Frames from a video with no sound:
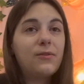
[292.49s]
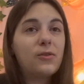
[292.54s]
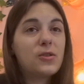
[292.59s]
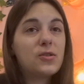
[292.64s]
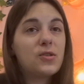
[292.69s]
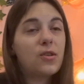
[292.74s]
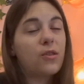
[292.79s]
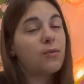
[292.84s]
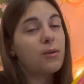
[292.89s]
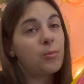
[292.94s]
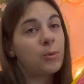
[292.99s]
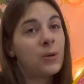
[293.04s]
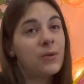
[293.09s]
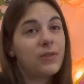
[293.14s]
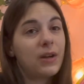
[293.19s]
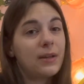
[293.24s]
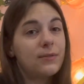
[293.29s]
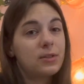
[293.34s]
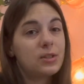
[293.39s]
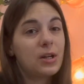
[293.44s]
this a 3.5
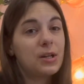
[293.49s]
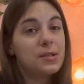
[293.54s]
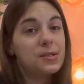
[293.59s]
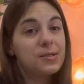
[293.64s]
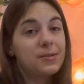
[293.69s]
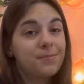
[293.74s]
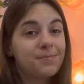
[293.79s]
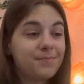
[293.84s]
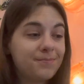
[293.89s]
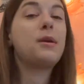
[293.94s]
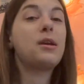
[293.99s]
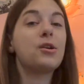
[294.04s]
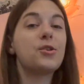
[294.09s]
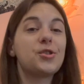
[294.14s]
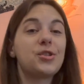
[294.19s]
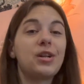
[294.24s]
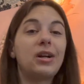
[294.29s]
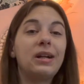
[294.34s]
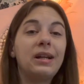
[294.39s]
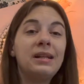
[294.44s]
stars. We are
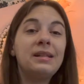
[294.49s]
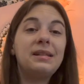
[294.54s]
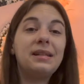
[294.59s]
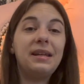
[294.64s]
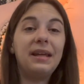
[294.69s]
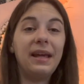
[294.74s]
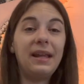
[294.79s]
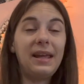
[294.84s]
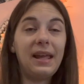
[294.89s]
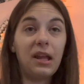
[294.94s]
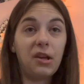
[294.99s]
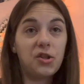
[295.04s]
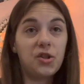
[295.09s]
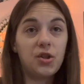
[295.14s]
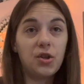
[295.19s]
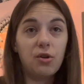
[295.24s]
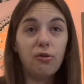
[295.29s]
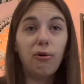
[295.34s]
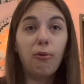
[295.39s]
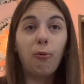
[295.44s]
starting to get
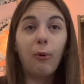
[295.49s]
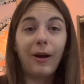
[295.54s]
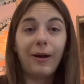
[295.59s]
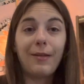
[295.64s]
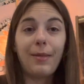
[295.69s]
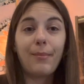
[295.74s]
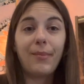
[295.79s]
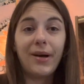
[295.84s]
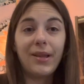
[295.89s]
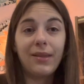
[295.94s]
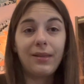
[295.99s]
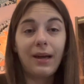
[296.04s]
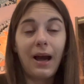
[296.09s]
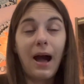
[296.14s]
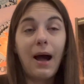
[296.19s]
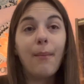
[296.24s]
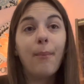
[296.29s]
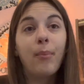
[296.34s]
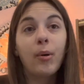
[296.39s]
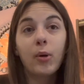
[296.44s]
into where the month
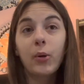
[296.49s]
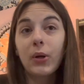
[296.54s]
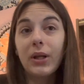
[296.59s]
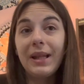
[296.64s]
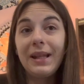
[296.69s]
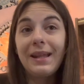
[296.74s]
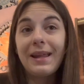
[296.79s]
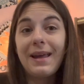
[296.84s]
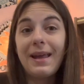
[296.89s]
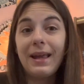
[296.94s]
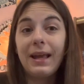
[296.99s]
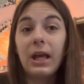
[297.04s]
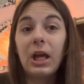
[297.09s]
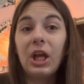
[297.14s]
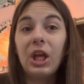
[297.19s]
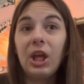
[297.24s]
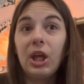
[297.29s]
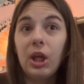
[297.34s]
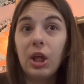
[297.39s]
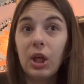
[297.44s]
got pretty dang
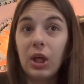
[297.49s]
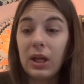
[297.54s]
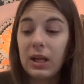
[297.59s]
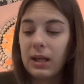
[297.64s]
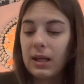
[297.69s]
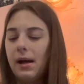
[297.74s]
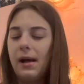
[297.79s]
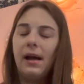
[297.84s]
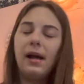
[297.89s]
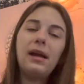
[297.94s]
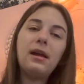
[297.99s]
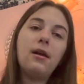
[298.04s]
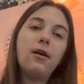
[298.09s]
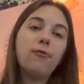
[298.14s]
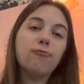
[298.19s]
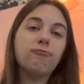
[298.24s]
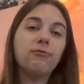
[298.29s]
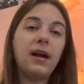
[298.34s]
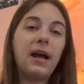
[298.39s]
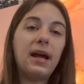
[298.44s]
good. I
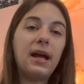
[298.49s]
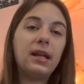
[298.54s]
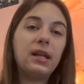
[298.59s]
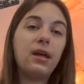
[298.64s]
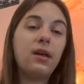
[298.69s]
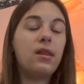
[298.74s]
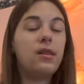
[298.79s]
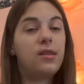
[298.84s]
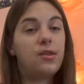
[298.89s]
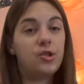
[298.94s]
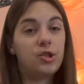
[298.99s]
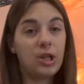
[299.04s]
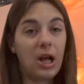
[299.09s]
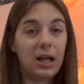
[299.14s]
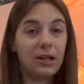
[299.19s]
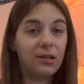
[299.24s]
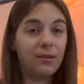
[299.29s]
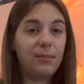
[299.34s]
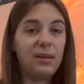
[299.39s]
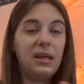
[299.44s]
read
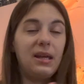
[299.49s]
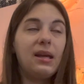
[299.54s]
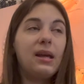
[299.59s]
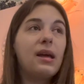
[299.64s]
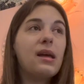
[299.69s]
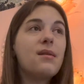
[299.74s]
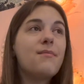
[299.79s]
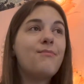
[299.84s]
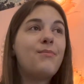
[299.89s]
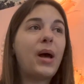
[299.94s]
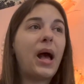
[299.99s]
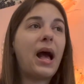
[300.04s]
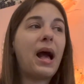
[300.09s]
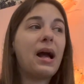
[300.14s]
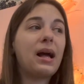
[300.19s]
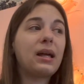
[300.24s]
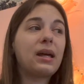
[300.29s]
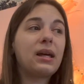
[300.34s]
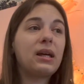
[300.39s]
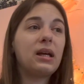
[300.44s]
Shatter Me
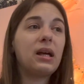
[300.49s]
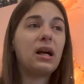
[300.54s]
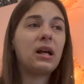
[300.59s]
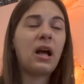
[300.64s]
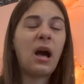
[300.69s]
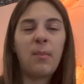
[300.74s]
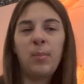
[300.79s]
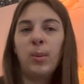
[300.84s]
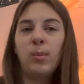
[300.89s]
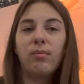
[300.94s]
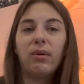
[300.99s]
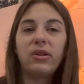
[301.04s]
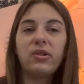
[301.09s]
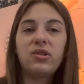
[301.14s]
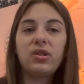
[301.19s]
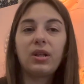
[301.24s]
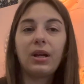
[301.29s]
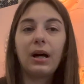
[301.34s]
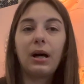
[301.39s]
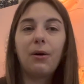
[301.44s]
back a couple
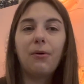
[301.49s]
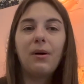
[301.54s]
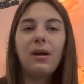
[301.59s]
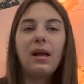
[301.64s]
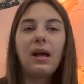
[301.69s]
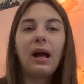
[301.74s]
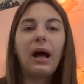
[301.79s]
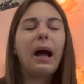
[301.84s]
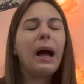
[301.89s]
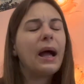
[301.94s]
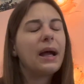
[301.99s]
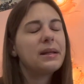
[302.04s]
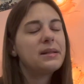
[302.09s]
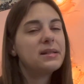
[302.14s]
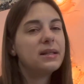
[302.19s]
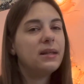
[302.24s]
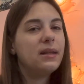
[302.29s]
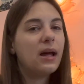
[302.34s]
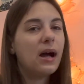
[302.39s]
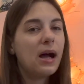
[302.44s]
months ago. I
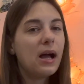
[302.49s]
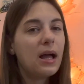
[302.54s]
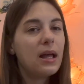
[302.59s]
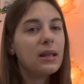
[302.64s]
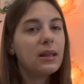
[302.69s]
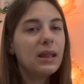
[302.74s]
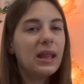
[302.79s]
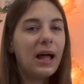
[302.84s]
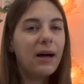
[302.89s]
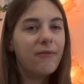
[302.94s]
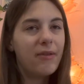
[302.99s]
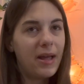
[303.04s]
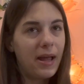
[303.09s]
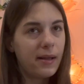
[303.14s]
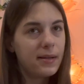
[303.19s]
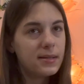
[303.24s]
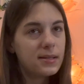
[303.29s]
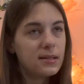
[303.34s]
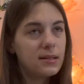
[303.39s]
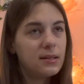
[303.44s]
did not love
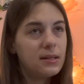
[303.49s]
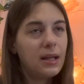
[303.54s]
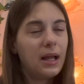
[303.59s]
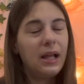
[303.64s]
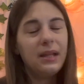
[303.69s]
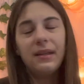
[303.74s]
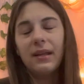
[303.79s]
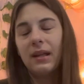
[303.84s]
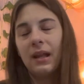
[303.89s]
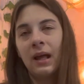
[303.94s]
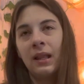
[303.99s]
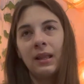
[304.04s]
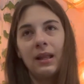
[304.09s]
it. I did not